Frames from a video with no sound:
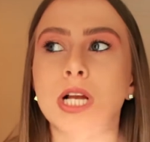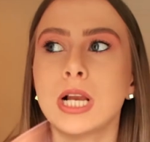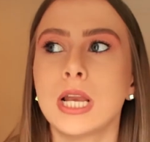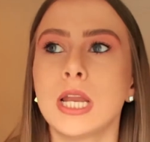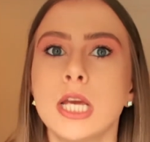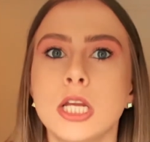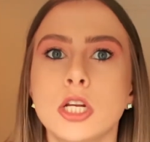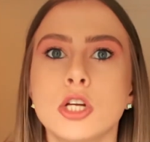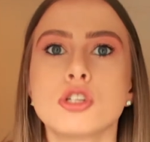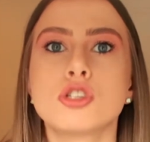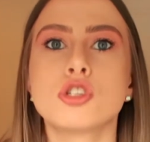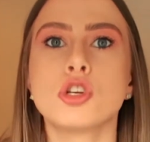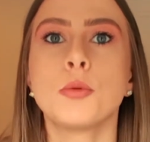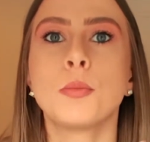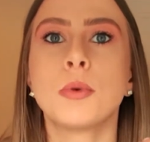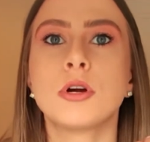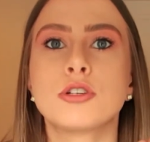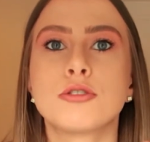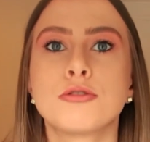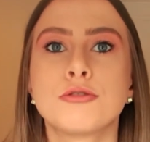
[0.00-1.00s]
cleaner, so
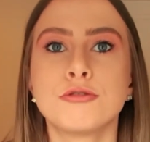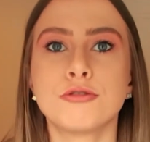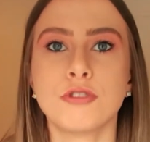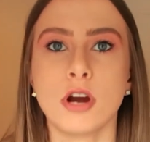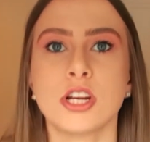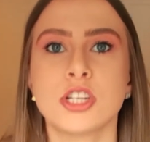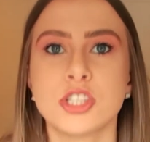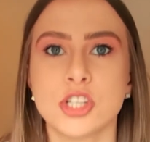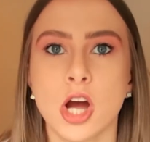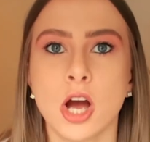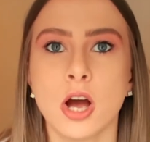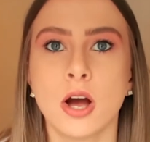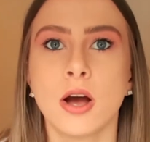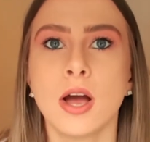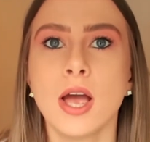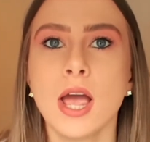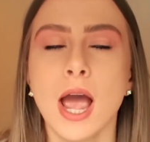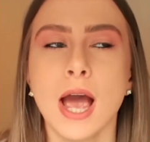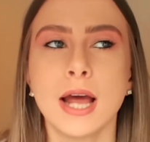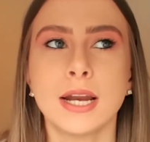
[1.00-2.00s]
much fresher.
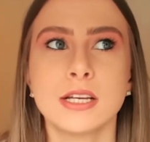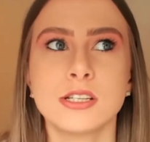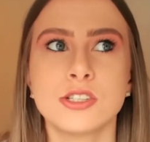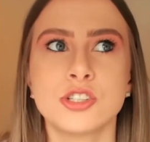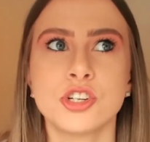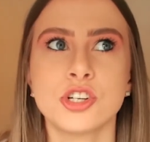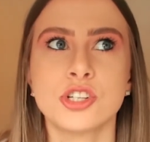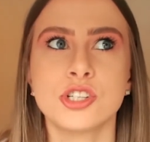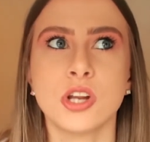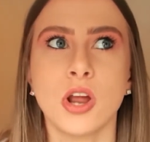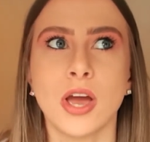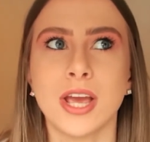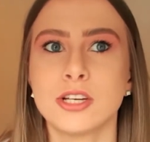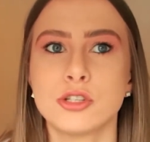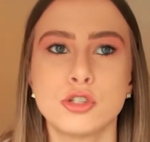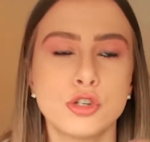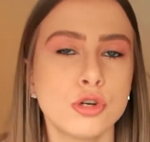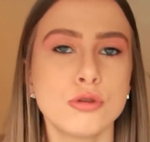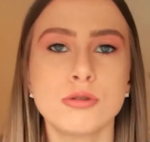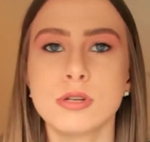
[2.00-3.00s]
And it's just like, it's
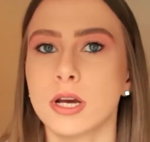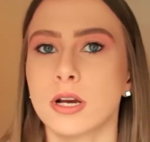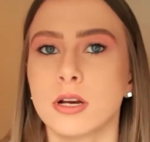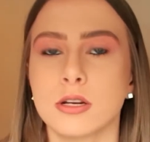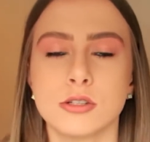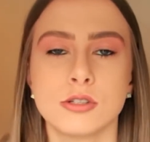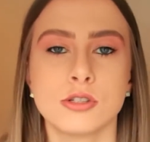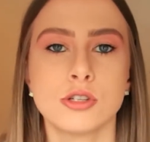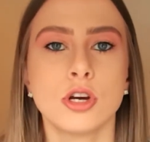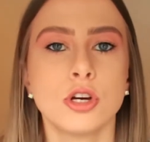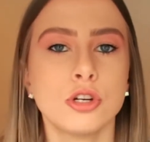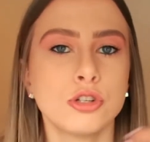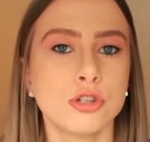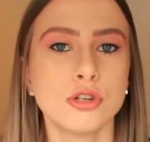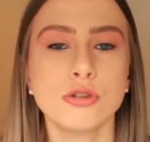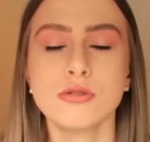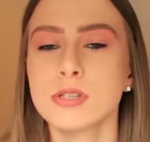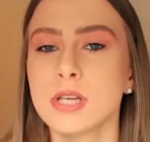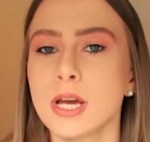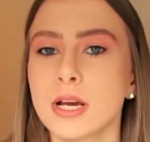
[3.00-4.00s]
2 seconds.
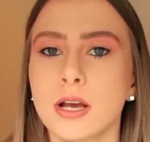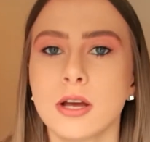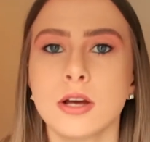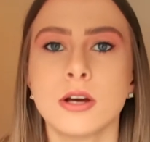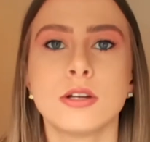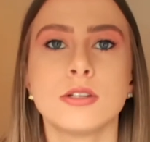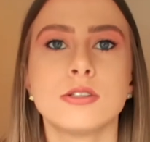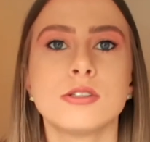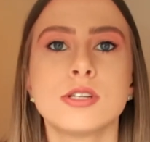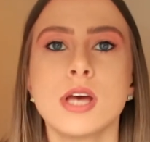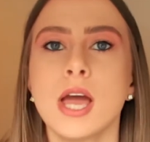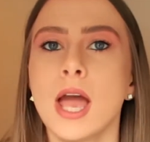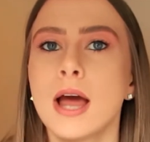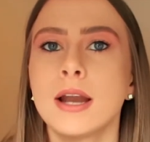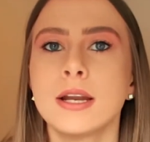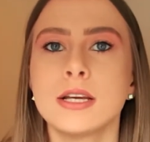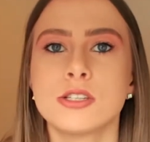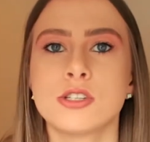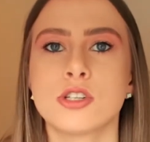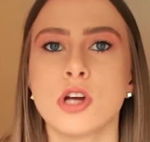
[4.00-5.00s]
2 seconds
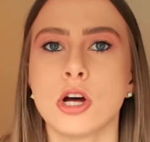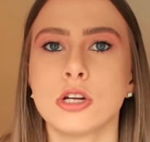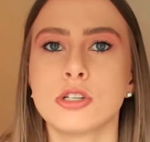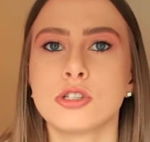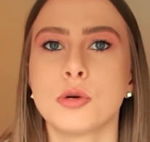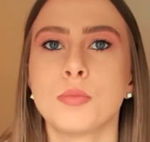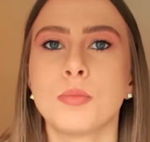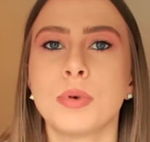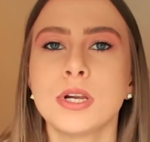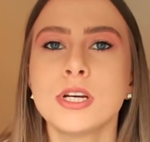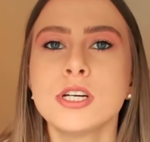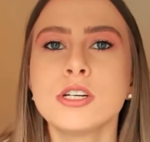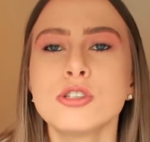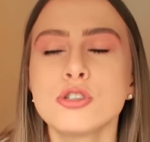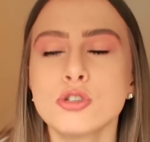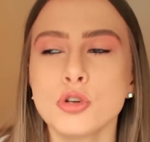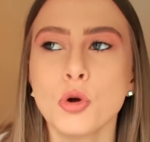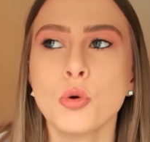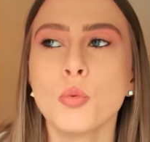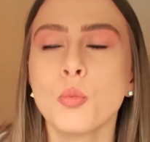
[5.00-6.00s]
and it's done. So please
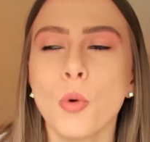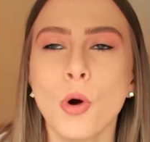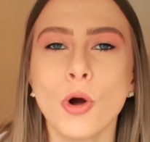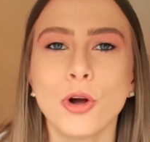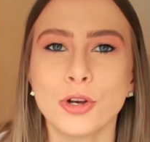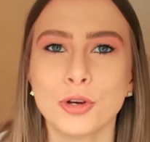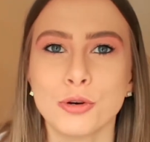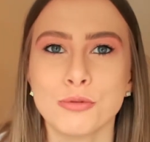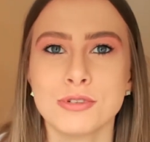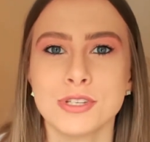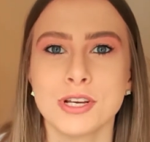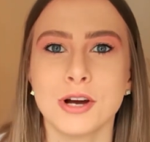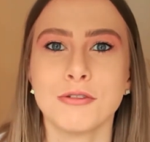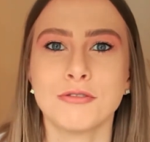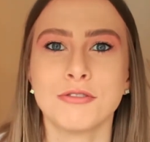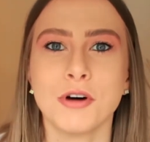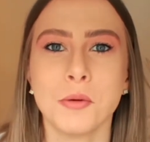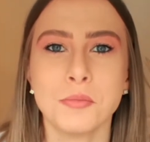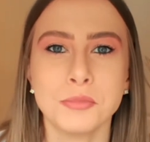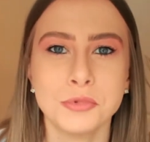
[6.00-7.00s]
don't work
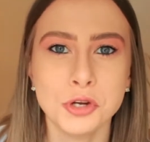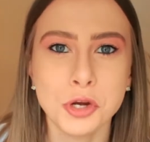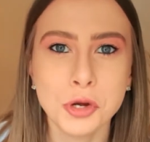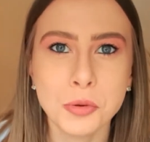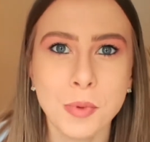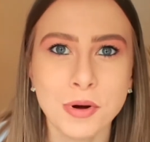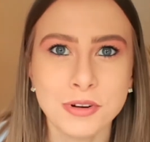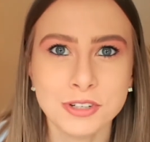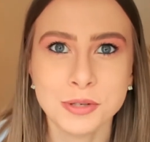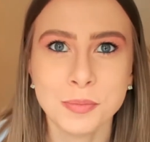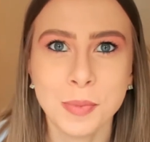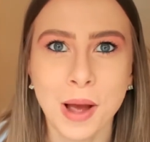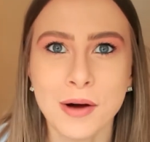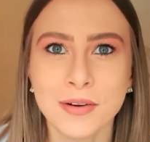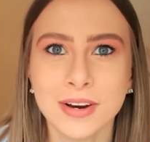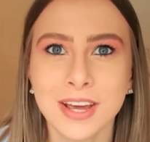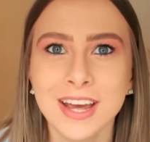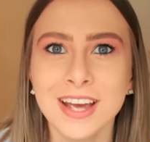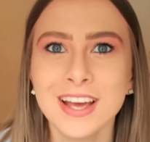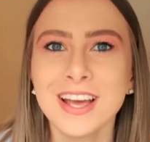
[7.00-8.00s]
yourself up too much
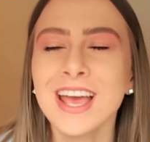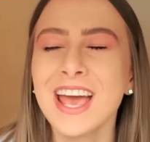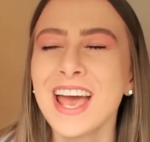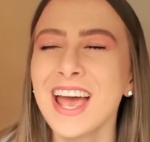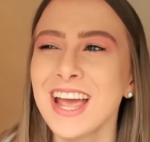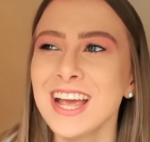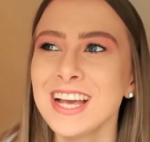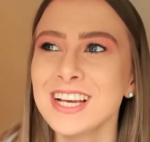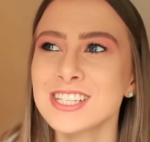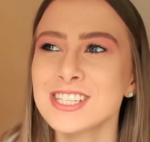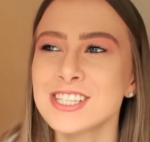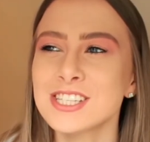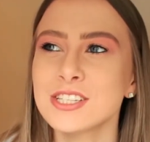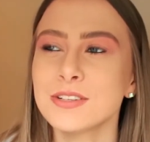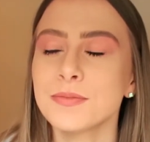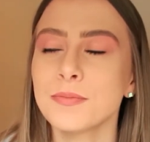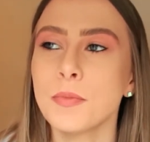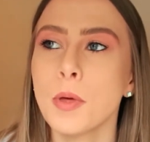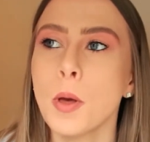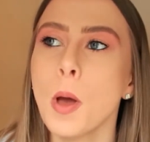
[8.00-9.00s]
about it. It's
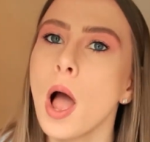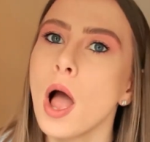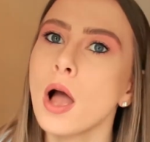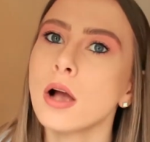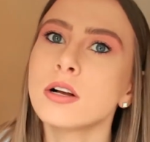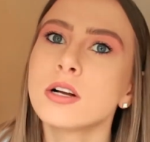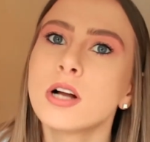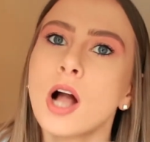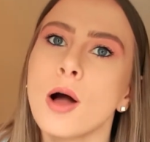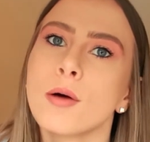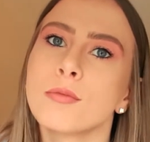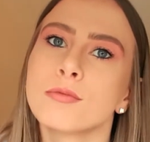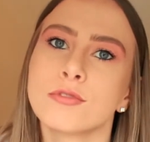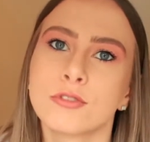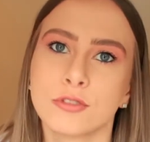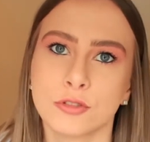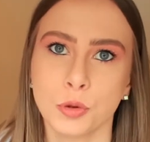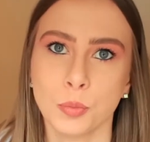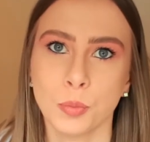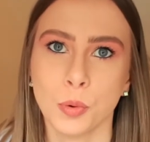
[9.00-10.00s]

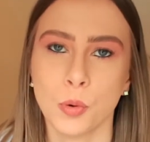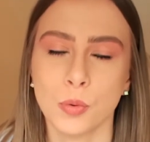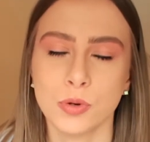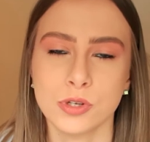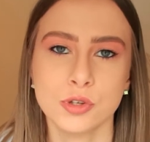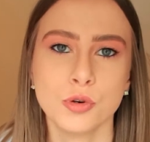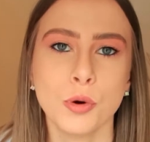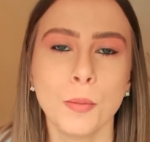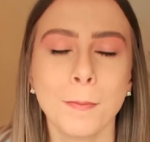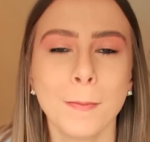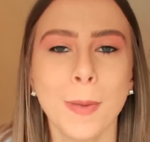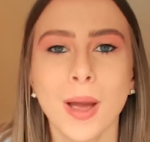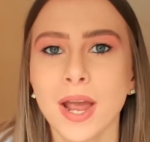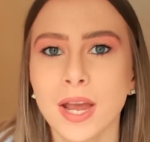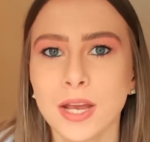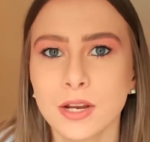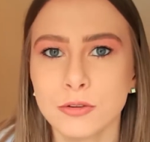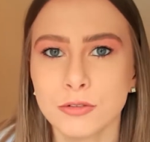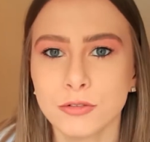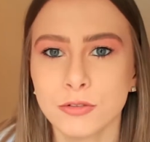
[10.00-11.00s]
uncomfortable, it's not
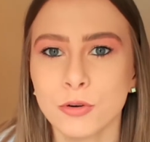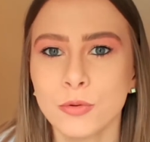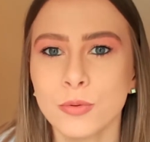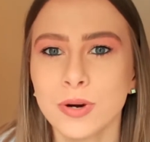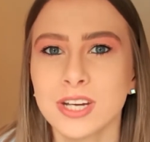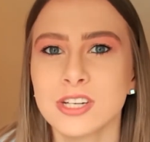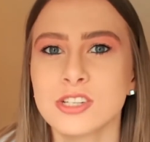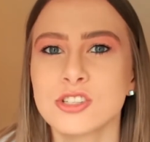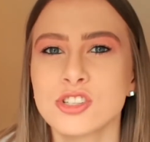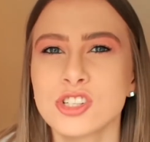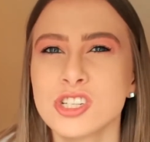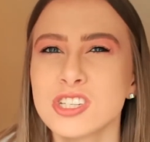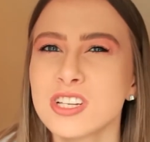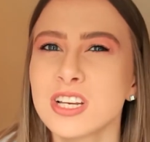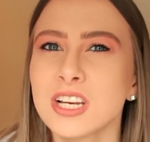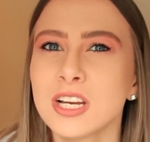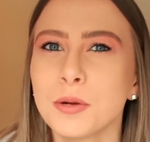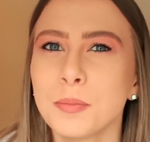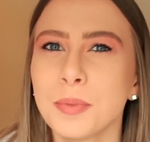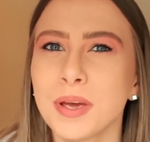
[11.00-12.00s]
painful, it's just
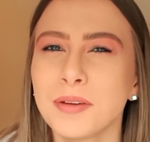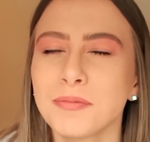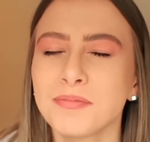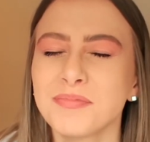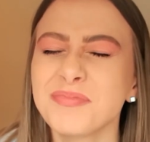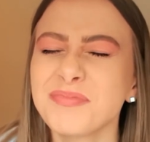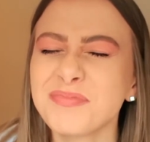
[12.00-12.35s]
a little bit